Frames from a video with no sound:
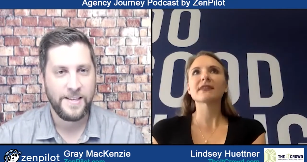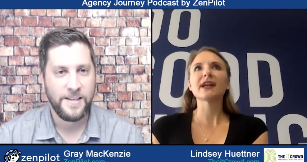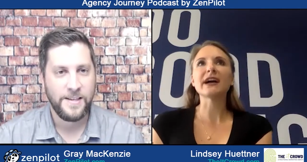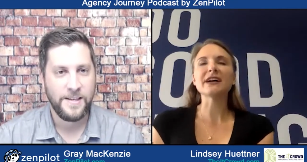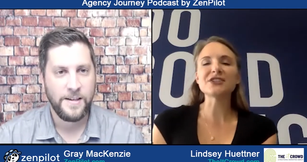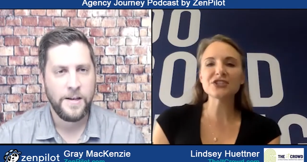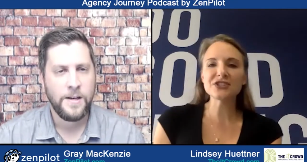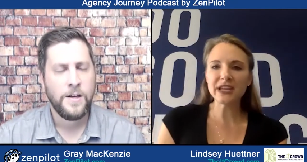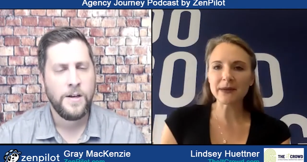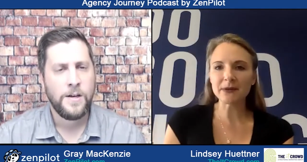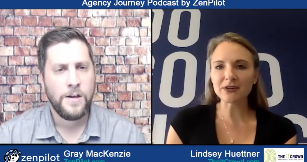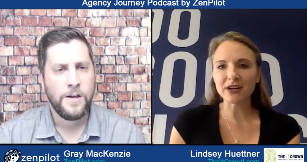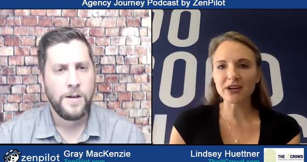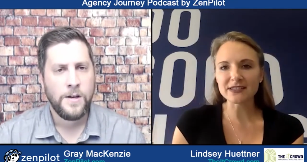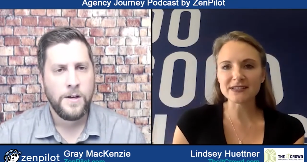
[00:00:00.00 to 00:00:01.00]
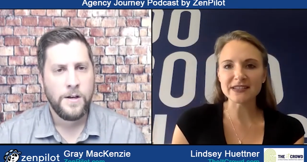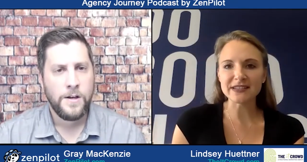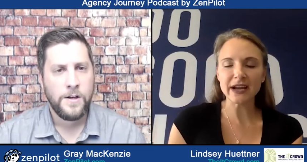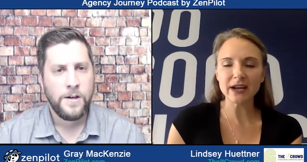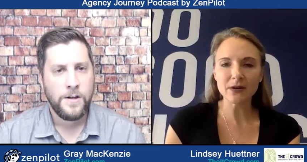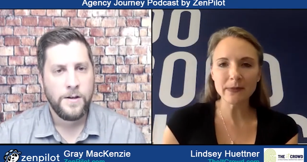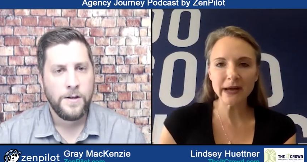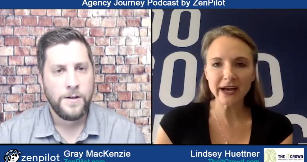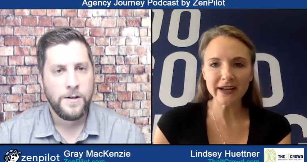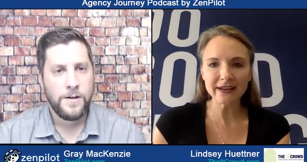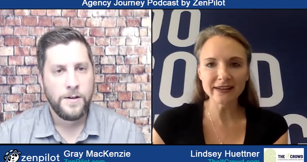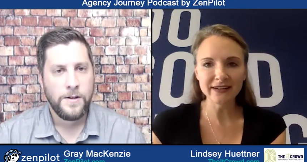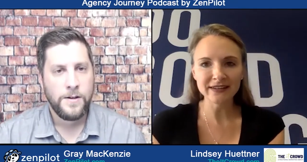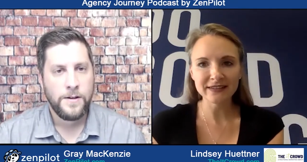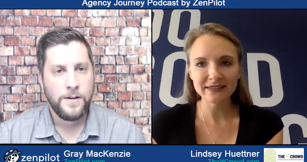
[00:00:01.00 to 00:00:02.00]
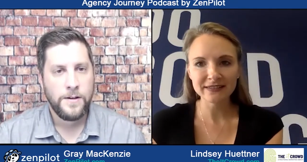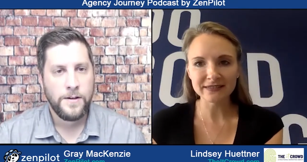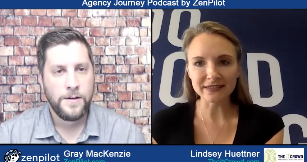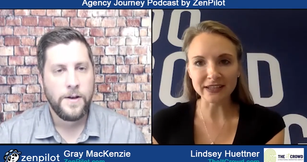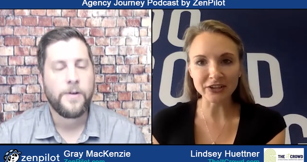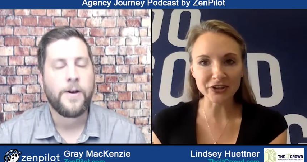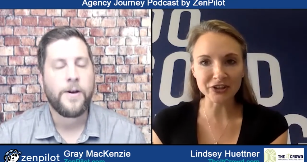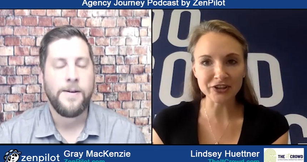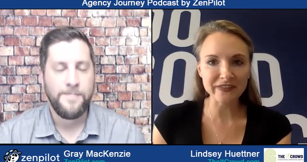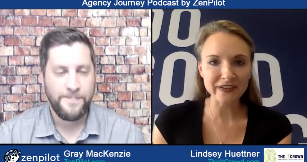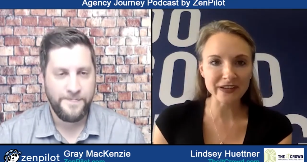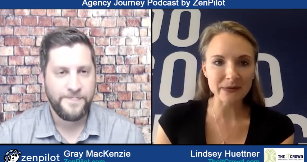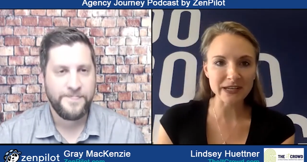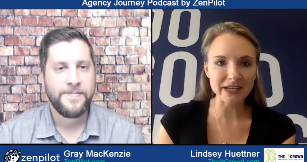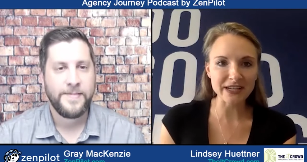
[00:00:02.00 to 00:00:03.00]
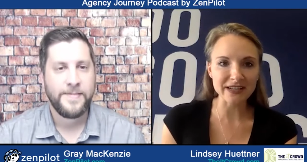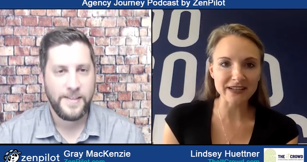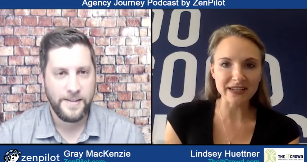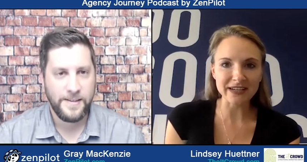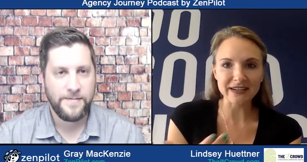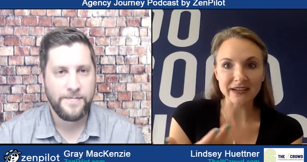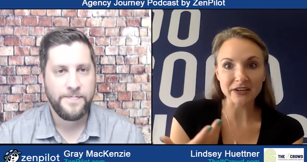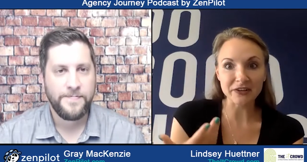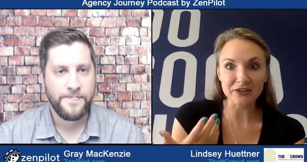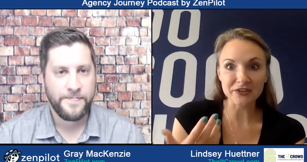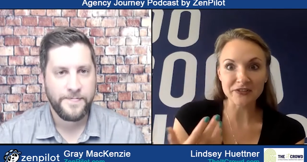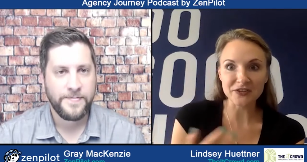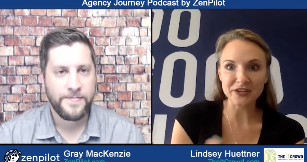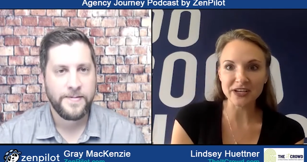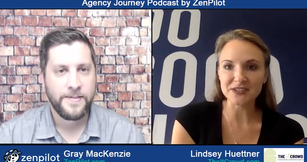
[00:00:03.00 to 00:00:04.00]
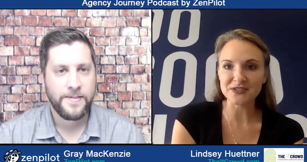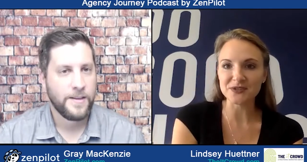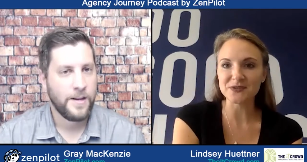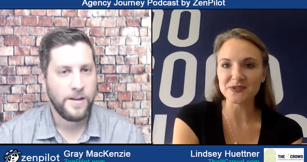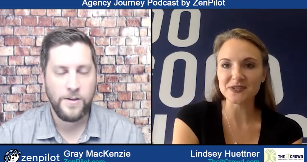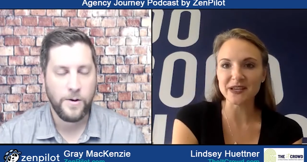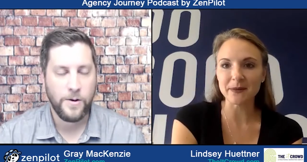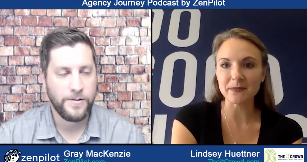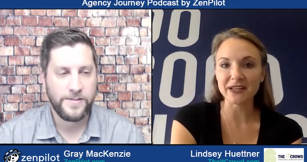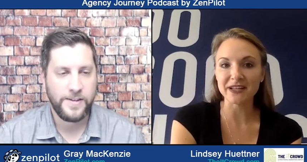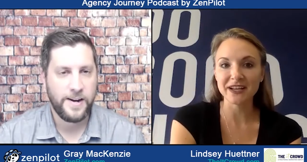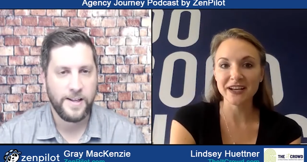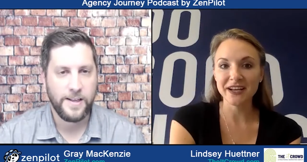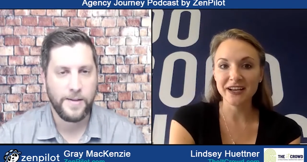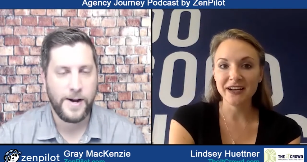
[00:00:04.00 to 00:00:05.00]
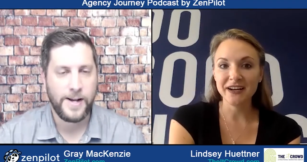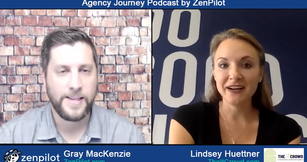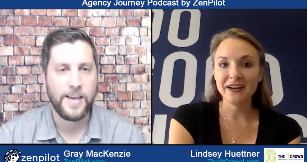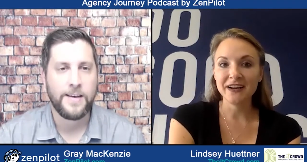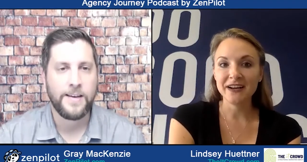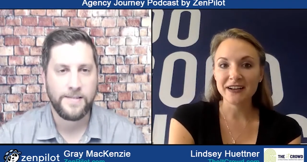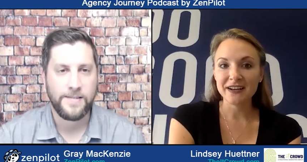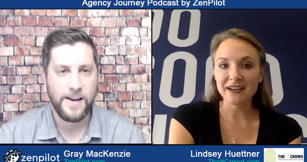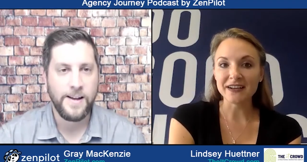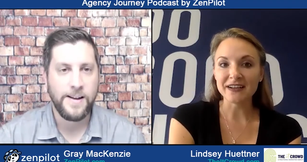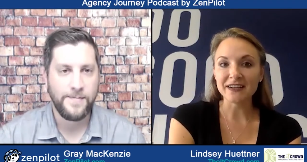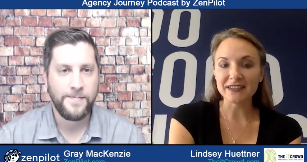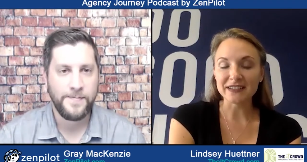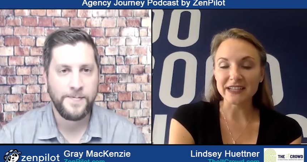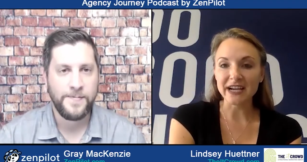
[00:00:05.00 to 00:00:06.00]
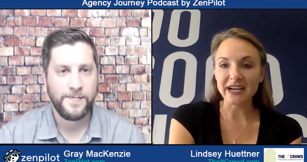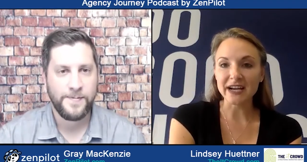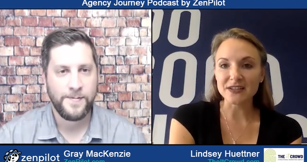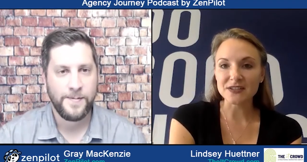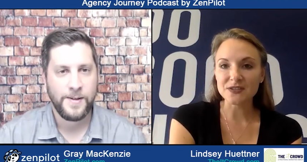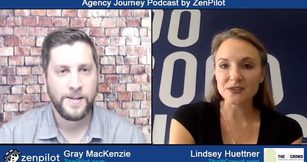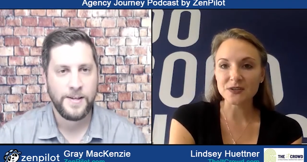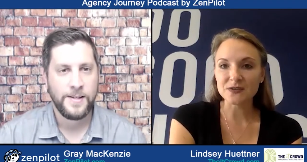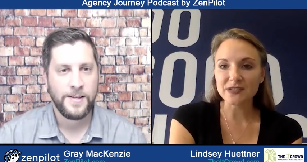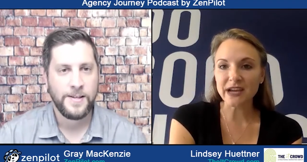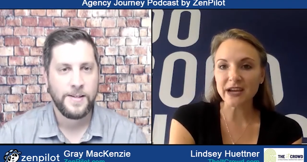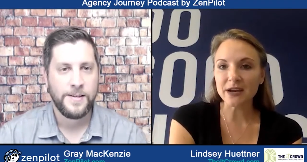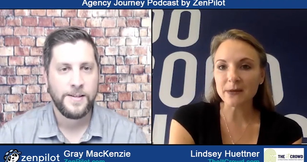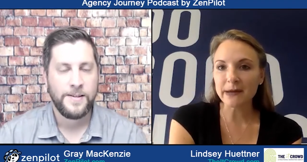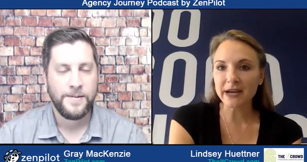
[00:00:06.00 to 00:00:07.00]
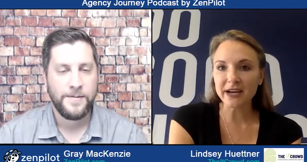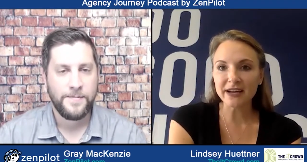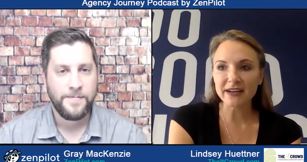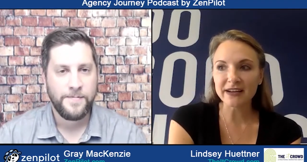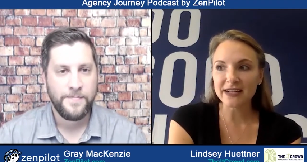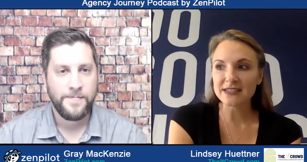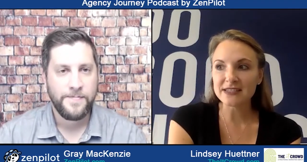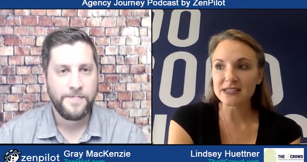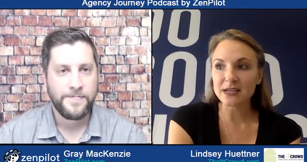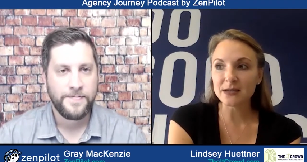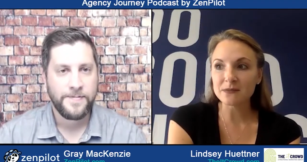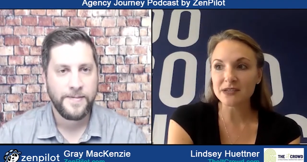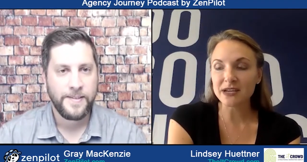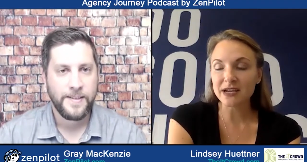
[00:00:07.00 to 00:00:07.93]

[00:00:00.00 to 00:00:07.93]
Speaker 1: I just came across Dialpad. Okay. I don't know if anybody else, I don't know if you guys use
Speaker 2: that. No one said it on the podcast yet.
Speaker 1: Yeah. So Dialpad has seemed,